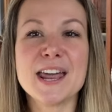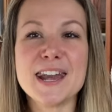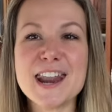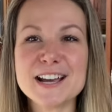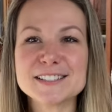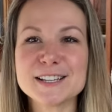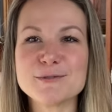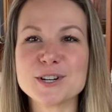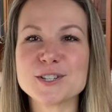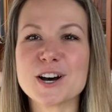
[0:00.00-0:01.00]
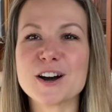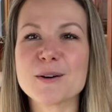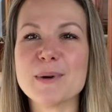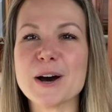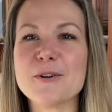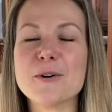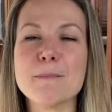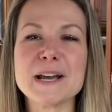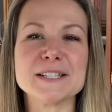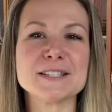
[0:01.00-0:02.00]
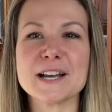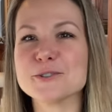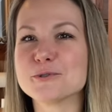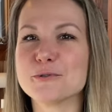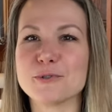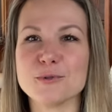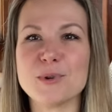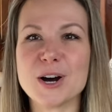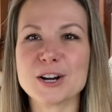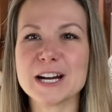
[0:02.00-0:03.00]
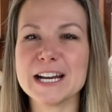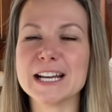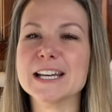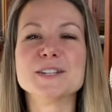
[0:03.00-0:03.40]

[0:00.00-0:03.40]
Next, I want to talk about my schedule for watering.